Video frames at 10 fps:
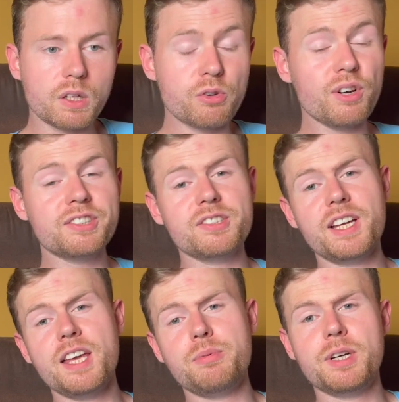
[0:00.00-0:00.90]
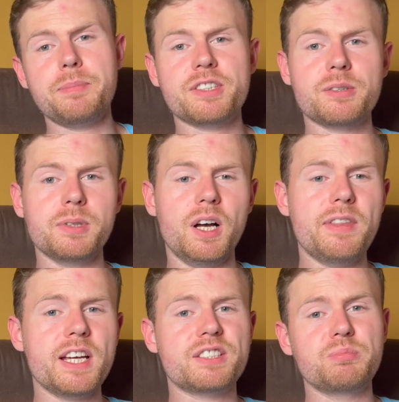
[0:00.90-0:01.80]
The rest of the day went a bit something like
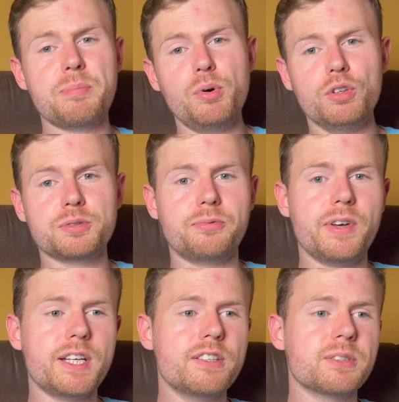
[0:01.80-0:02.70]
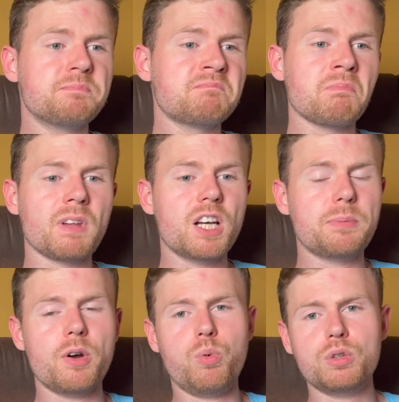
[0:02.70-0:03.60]
this. We bought some figures, had a
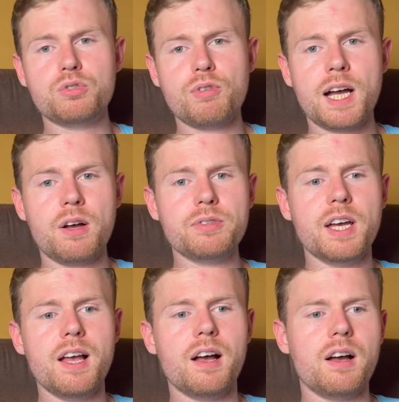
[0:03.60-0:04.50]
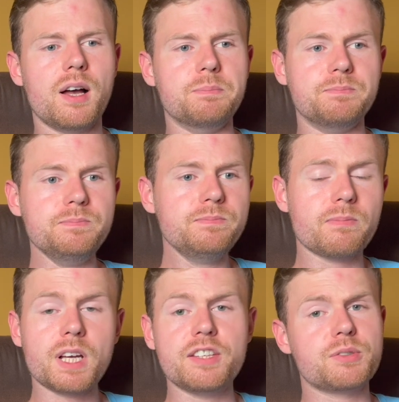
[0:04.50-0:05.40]
bit of wander around, um,
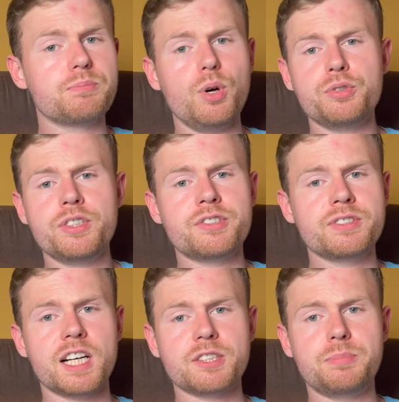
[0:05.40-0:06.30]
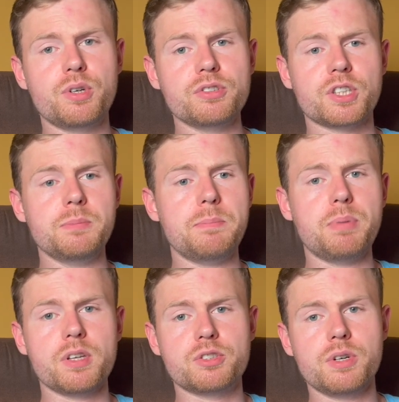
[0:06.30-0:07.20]
ate some protein snacks because I couldn't be
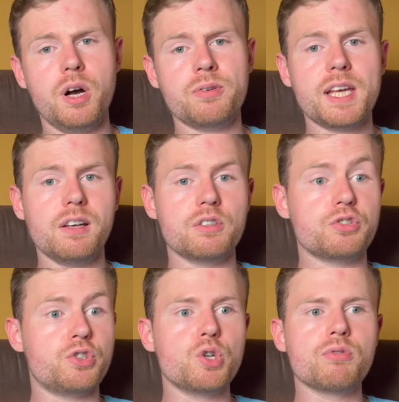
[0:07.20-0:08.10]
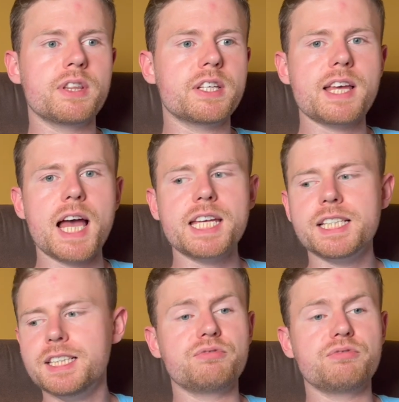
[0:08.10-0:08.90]
bothered to go out and get lunch during the day.